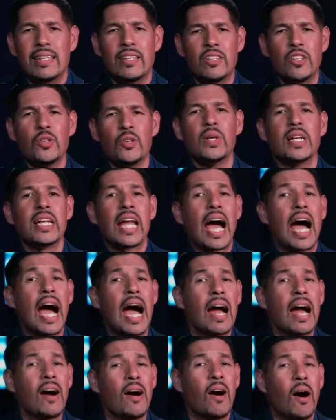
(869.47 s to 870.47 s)
You and
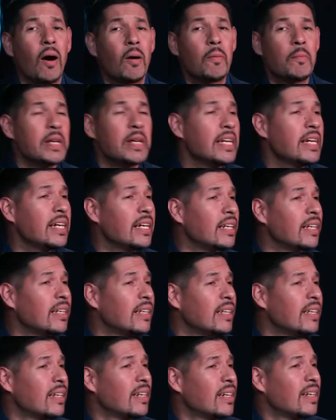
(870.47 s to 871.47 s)
I are being
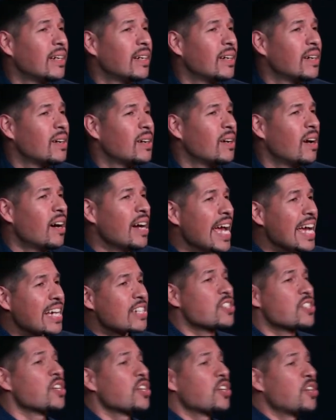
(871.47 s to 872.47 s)

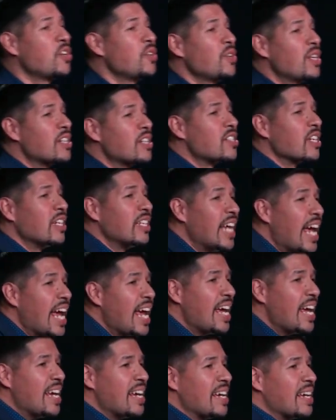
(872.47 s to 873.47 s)
executed
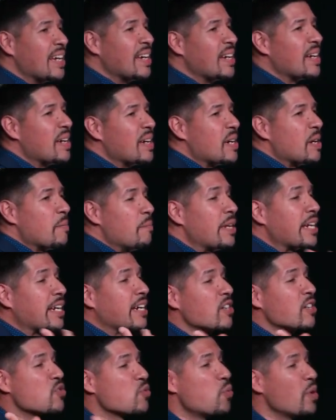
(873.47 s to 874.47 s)
today
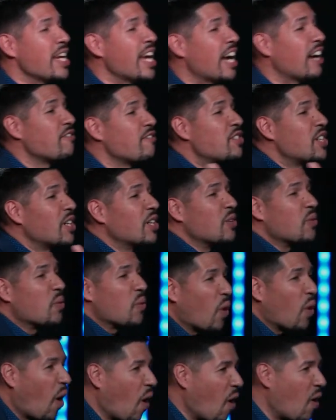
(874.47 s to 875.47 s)
because we have done
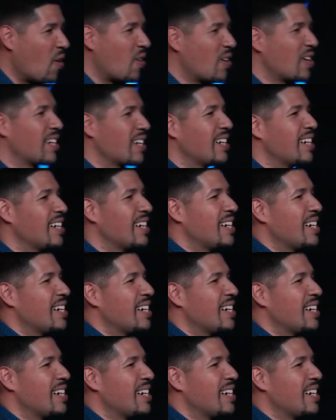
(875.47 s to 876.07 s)
wrong.